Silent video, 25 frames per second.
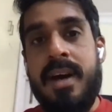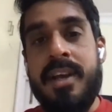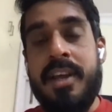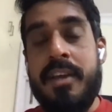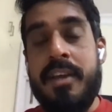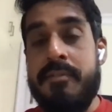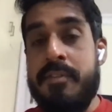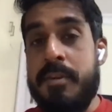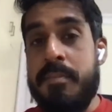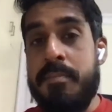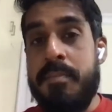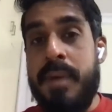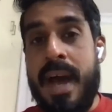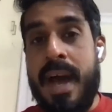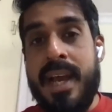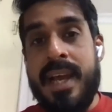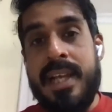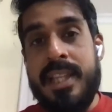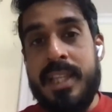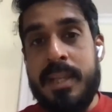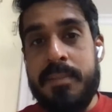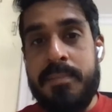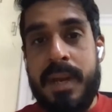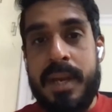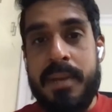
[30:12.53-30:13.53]
give it back
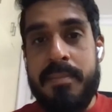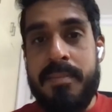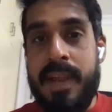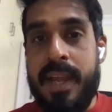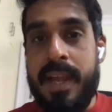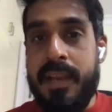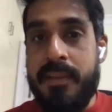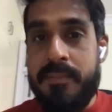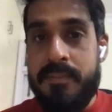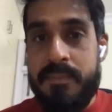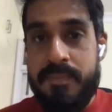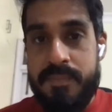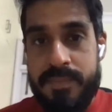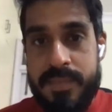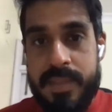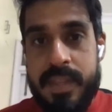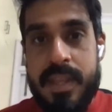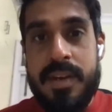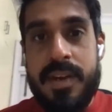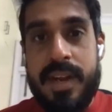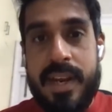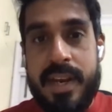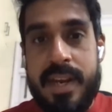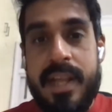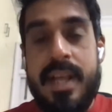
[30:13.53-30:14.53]
in the pipeline,
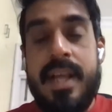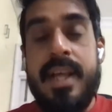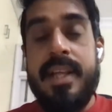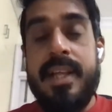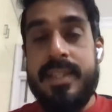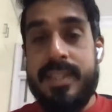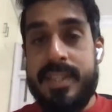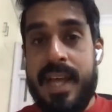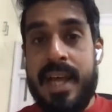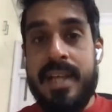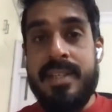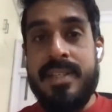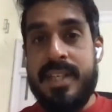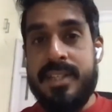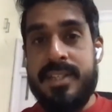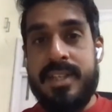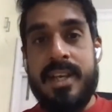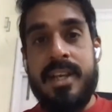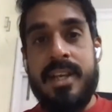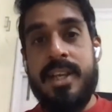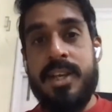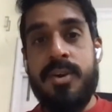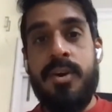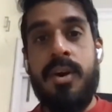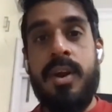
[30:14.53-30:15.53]
right? That's
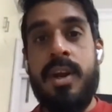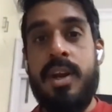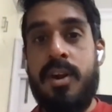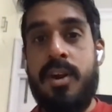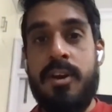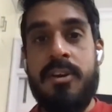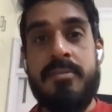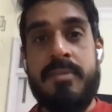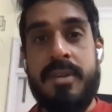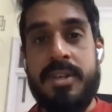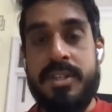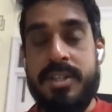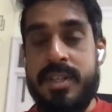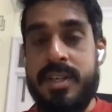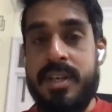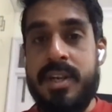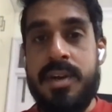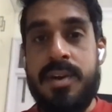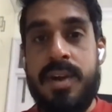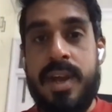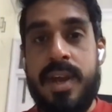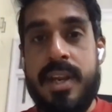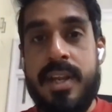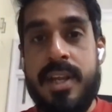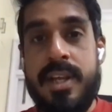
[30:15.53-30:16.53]
exactly called automation,
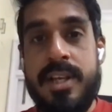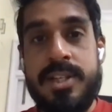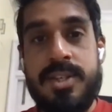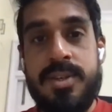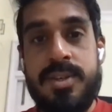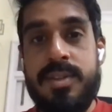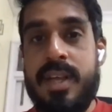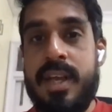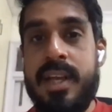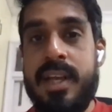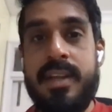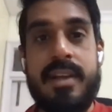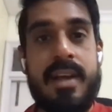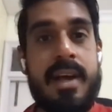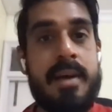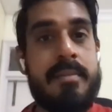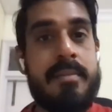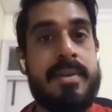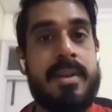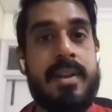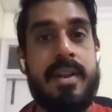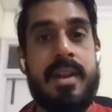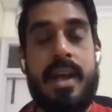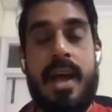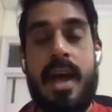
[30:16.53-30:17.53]
right? So like, I
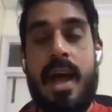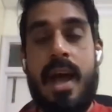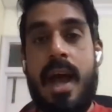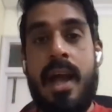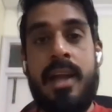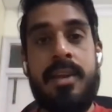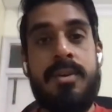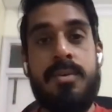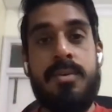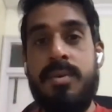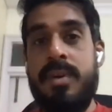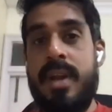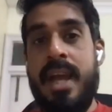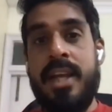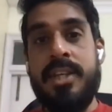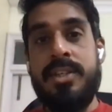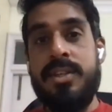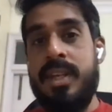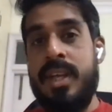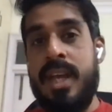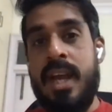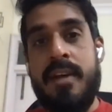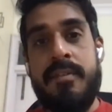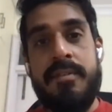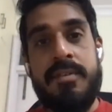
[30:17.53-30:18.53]
mean, I don't
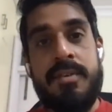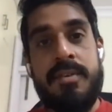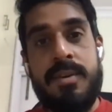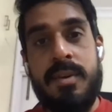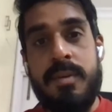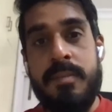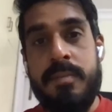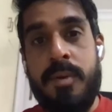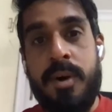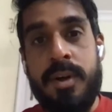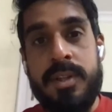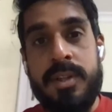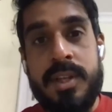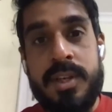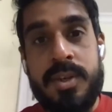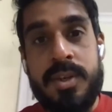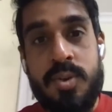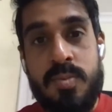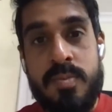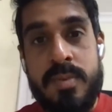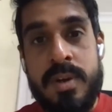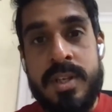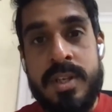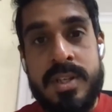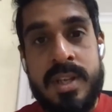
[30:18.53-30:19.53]
actually have to, bother
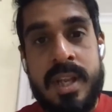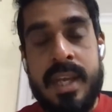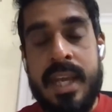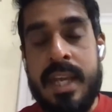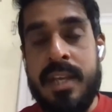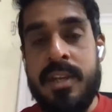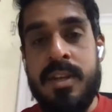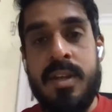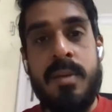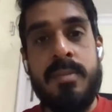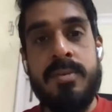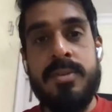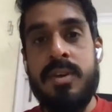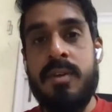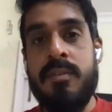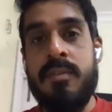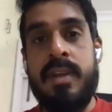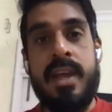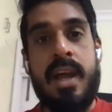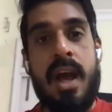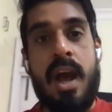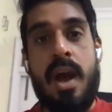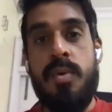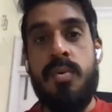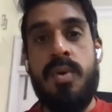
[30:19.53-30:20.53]
too much, like in terms of
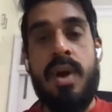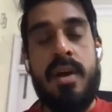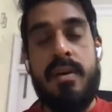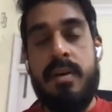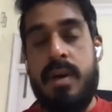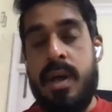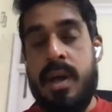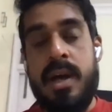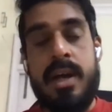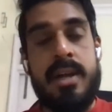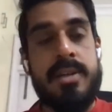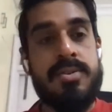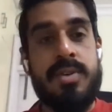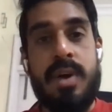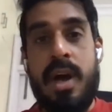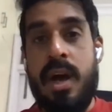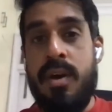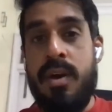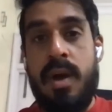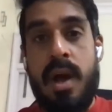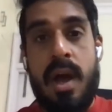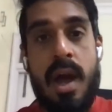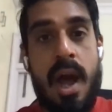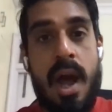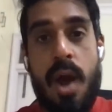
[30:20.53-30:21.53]
like how
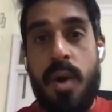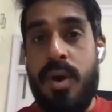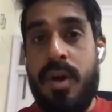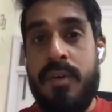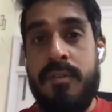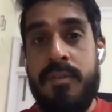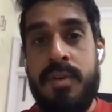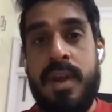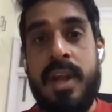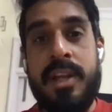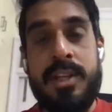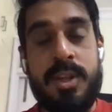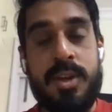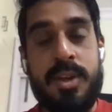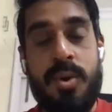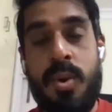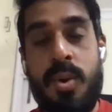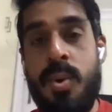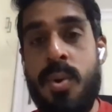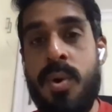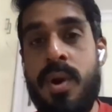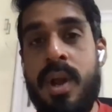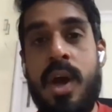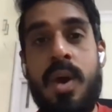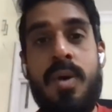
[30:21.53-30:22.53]
I will write the
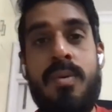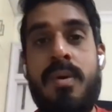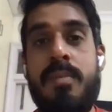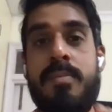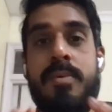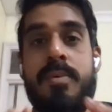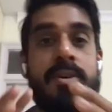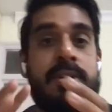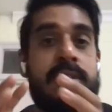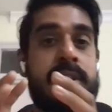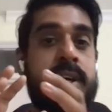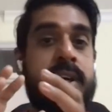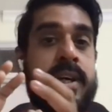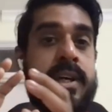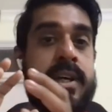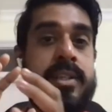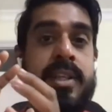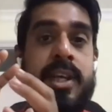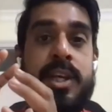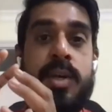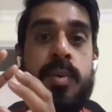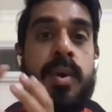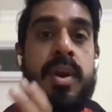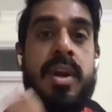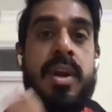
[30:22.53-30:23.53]
code, how about
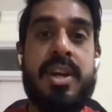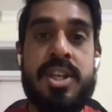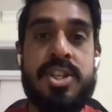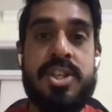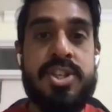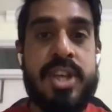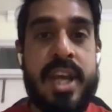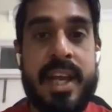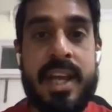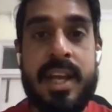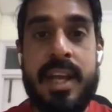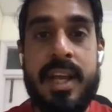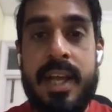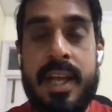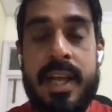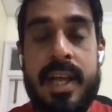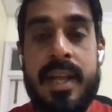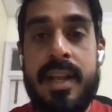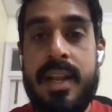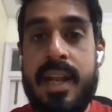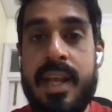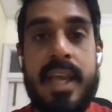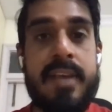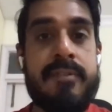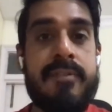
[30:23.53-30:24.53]
the quality check,
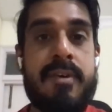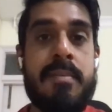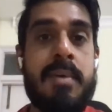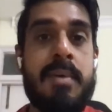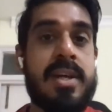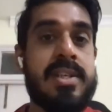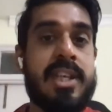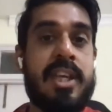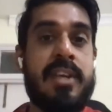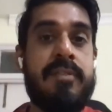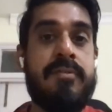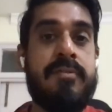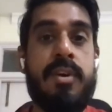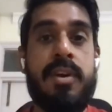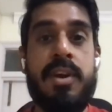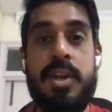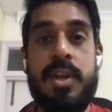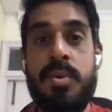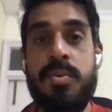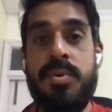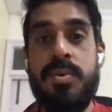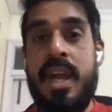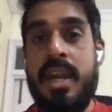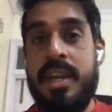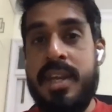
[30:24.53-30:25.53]
like if I'm asking for
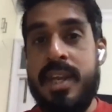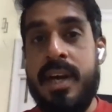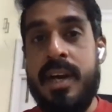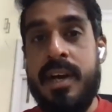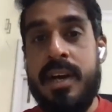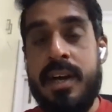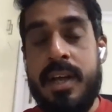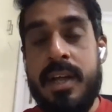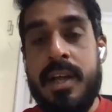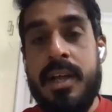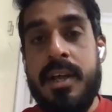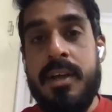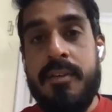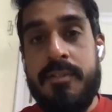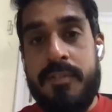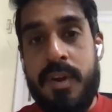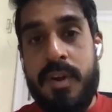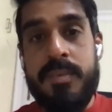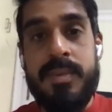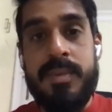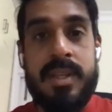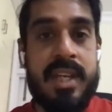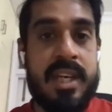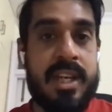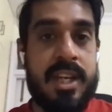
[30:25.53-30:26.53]
new data
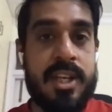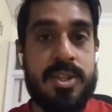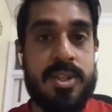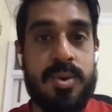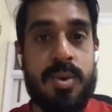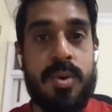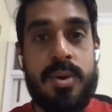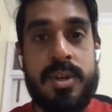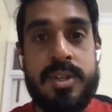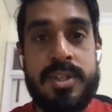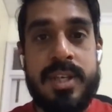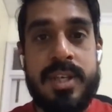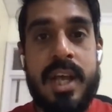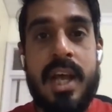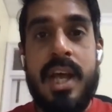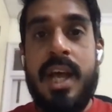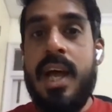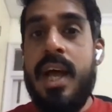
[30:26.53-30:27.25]
from the data source,